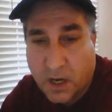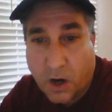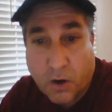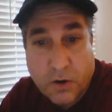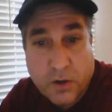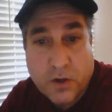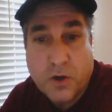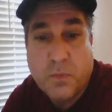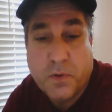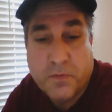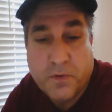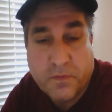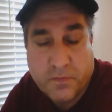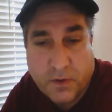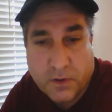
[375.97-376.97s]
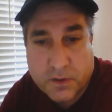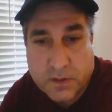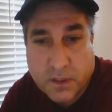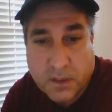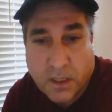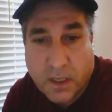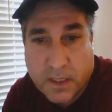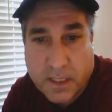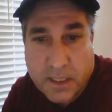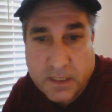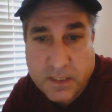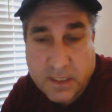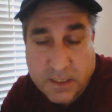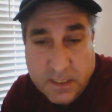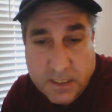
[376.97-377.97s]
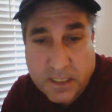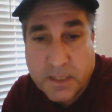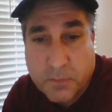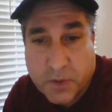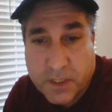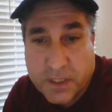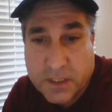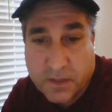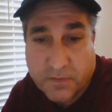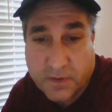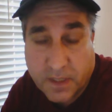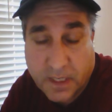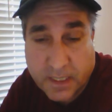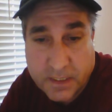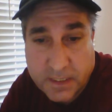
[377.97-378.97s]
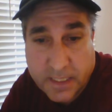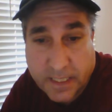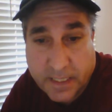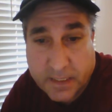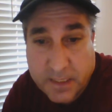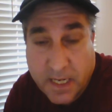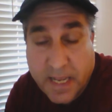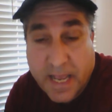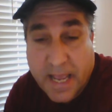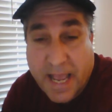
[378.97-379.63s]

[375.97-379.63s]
are in open revolt against a sitting president of the United States